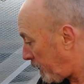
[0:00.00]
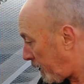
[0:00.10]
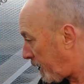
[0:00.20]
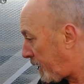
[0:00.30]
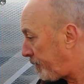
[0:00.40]

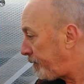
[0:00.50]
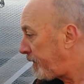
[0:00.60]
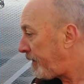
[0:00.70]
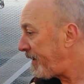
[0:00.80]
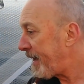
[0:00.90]

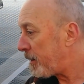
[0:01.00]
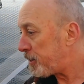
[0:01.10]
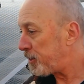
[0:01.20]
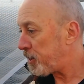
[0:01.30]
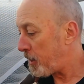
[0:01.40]
Nothing else
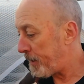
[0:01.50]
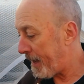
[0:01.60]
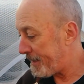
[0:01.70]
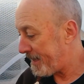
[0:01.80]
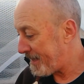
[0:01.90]
is
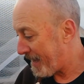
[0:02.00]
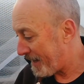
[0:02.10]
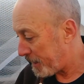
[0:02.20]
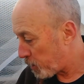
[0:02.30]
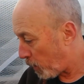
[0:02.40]
germinating
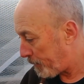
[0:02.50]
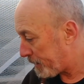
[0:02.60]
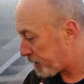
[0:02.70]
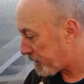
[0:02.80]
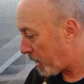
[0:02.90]
yet. It's all a
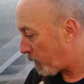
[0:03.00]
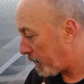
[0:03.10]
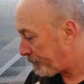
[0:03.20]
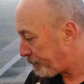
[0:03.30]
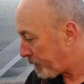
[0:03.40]
bit
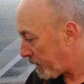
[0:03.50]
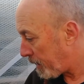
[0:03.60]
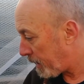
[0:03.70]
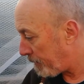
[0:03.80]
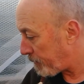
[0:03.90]
slower.
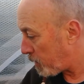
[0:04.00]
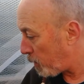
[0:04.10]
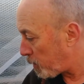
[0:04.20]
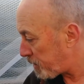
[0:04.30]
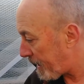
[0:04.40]

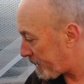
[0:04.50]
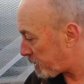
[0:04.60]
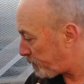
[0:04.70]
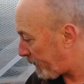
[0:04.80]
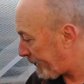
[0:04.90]
Courgette,
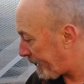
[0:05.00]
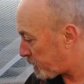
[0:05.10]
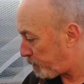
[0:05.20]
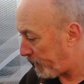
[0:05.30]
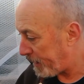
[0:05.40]

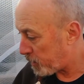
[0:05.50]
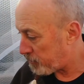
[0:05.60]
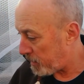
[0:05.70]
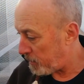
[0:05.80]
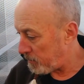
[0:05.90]
spinach,
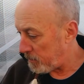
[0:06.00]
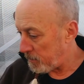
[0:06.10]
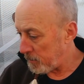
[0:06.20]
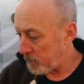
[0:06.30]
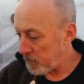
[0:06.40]
beetroot,
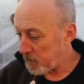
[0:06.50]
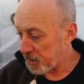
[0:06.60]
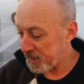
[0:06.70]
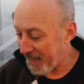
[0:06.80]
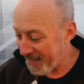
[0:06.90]

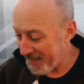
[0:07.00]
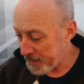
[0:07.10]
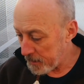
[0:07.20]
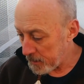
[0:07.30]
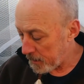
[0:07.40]

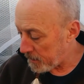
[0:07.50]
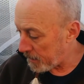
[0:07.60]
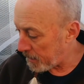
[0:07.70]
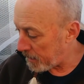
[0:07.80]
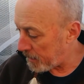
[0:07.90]
salad
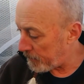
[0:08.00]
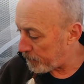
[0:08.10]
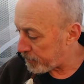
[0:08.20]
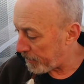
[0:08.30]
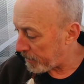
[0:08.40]

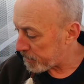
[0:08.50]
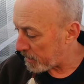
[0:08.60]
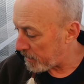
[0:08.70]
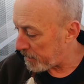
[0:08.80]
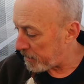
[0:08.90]
products. I
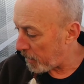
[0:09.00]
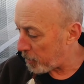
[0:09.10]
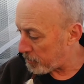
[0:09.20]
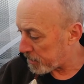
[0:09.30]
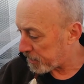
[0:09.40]
got
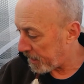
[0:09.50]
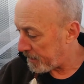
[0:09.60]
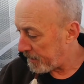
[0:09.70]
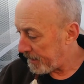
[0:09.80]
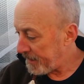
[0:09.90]
Lolla Rossa.
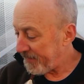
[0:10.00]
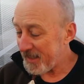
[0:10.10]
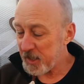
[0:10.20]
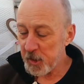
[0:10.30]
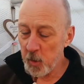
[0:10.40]

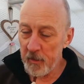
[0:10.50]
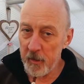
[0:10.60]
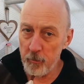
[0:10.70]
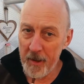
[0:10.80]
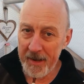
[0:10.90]
That's a sort of a
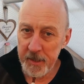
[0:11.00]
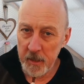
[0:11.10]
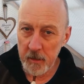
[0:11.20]
red